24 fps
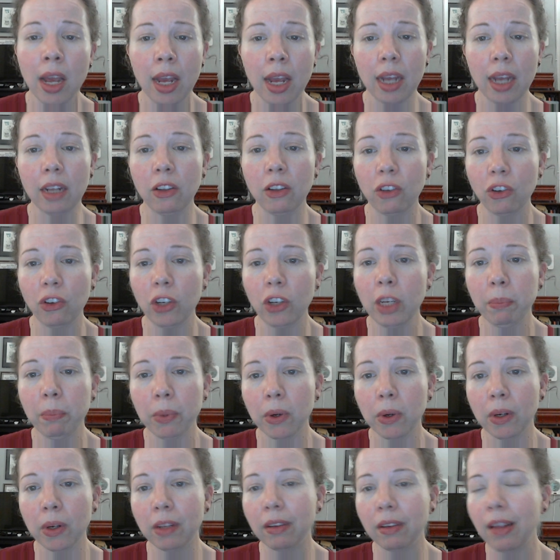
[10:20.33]
it's
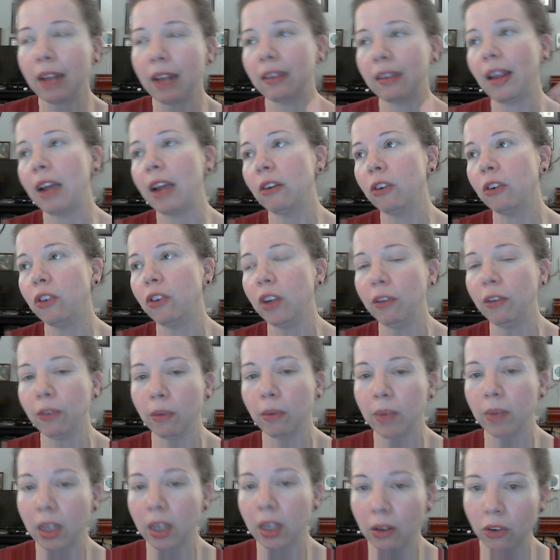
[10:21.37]
cheaper, it's less energy
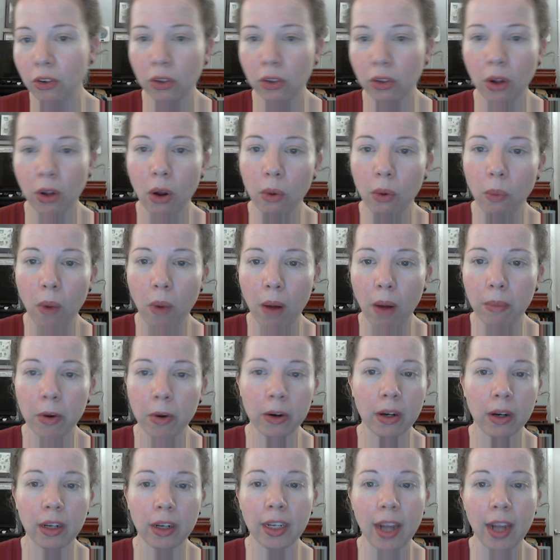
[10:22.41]
for me to just go to
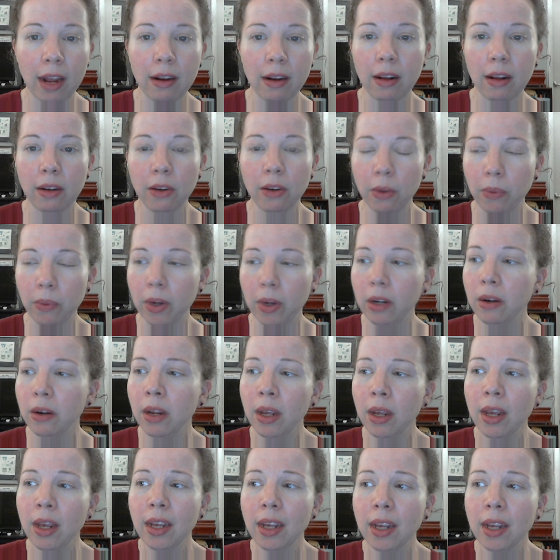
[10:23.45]
Walmart and get a new one.